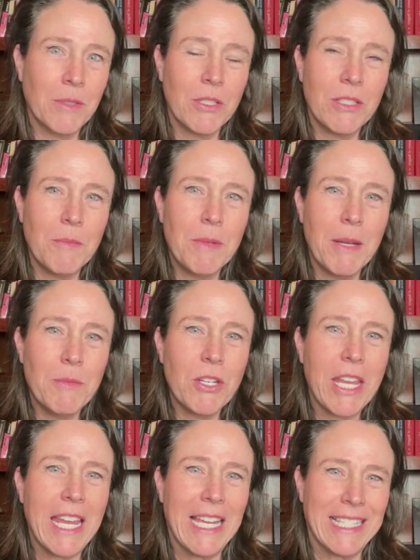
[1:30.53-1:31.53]
So sometimes you
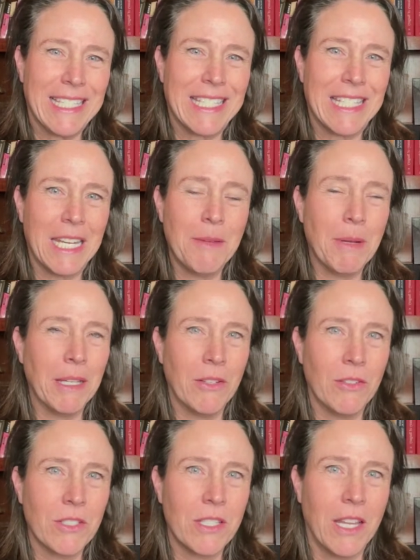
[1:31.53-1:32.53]
can't see my
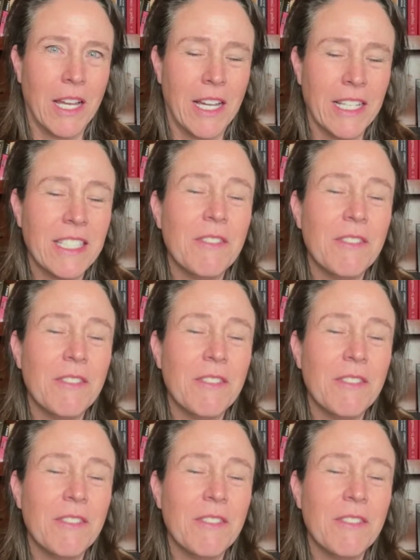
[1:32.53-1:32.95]
little slides.